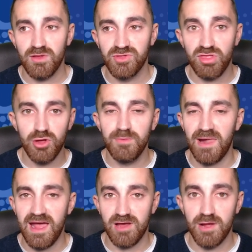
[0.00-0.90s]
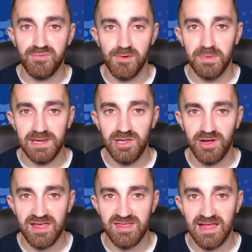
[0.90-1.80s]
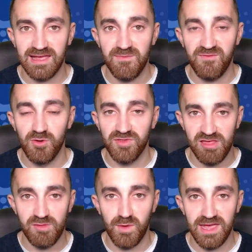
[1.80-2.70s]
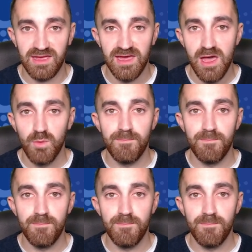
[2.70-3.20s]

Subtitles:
the two players that I'd probably look at selling him for this week would